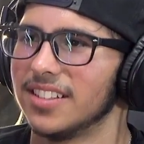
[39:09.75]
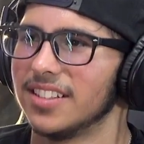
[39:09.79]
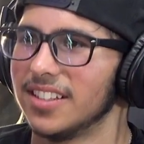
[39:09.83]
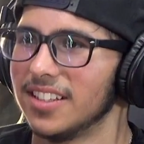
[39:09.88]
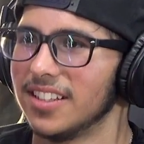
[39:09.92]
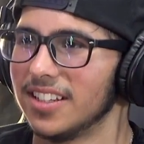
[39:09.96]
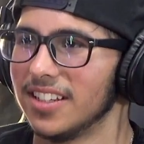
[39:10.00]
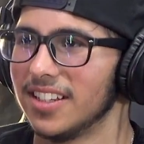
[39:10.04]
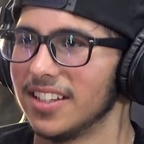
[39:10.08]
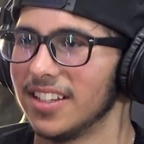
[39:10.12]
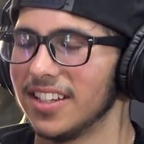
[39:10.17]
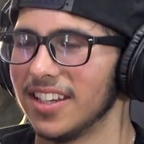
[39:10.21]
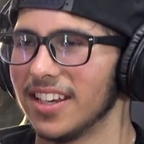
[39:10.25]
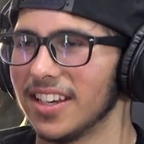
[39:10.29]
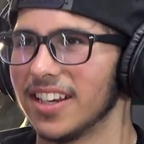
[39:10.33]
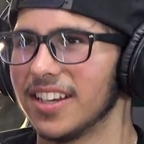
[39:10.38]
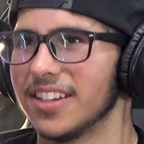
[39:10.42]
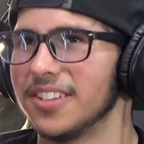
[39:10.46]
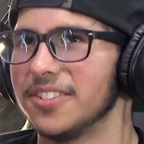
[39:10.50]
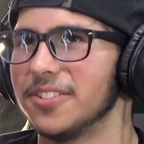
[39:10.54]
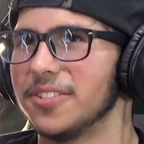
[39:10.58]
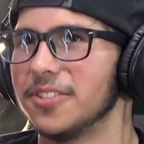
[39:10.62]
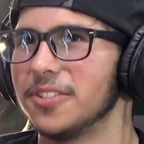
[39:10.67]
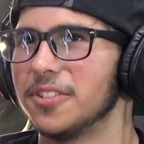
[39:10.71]
Yeah,
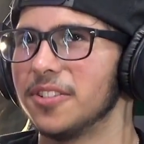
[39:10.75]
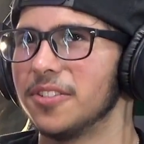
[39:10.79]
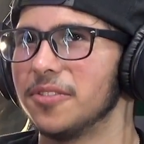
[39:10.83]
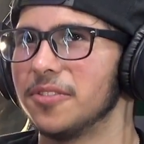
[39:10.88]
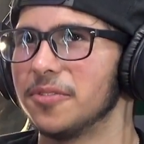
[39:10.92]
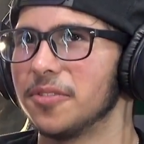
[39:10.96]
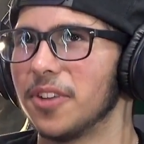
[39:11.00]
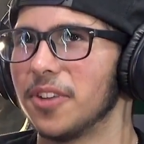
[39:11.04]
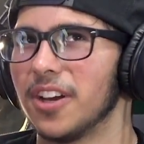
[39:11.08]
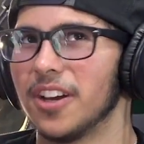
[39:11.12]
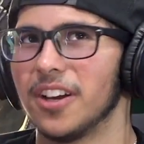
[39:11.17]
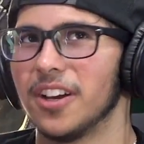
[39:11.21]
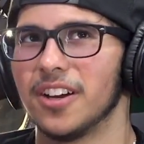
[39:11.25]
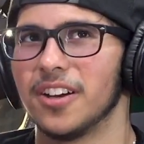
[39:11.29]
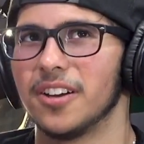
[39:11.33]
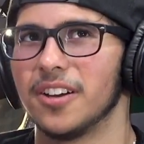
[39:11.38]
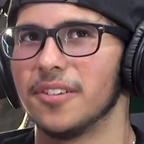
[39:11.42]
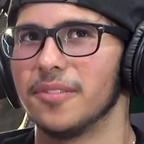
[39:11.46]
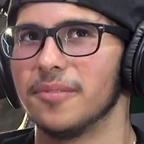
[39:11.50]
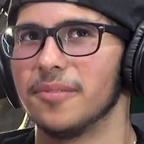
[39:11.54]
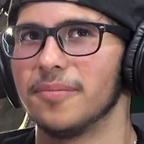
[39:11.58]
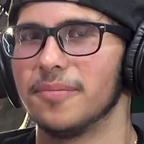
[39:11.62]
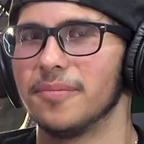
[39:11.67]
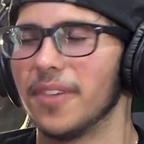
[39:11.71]
dude. I
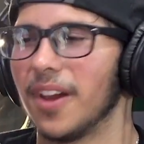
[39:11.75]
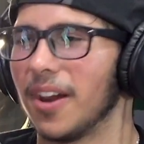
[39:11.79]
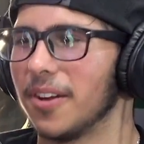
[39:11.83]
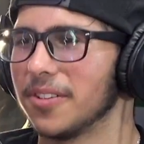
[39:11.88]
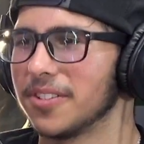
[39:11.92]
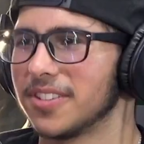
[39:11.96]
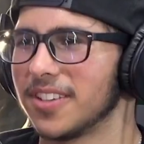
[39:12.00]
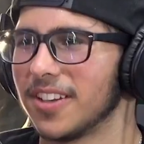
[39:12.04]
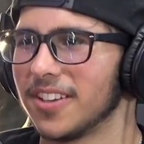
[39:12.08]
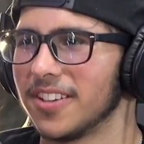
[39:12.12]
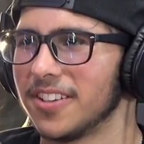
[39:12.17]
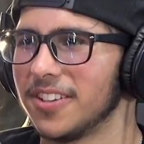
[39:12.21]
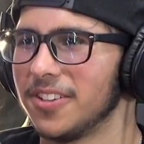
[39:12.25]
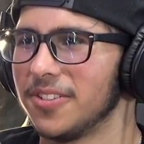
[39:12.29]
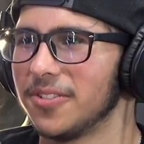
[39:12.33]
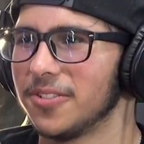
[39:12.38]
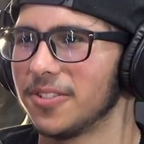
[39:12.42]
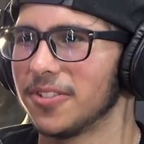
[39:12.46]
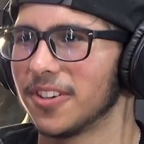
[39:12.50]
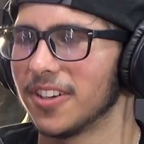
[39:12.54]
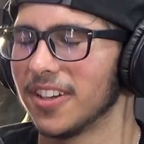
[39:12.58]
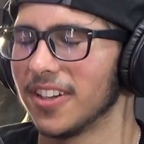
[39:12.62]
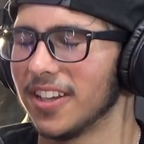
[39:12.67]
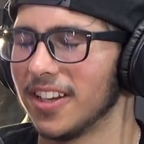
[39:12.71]
was telling you,